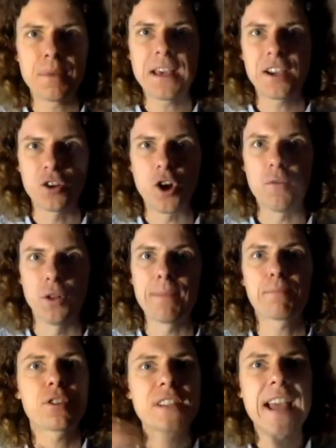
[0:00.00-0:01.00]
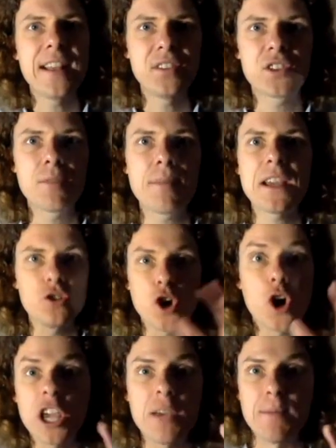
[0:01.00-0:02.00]
being a novel, it pretends to be a
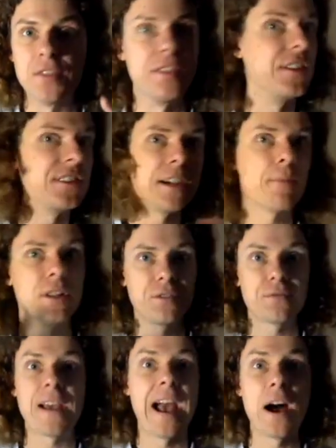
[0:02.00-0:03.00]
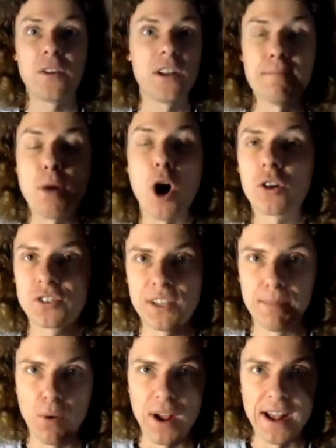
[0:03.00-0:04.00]
document that someone's found in a box
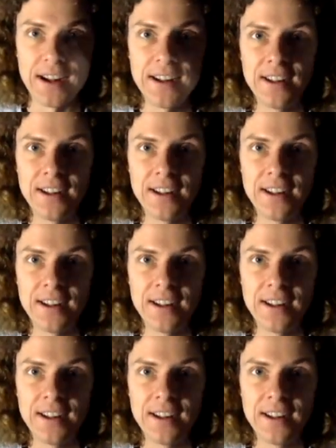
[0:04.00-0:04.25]
somewhere.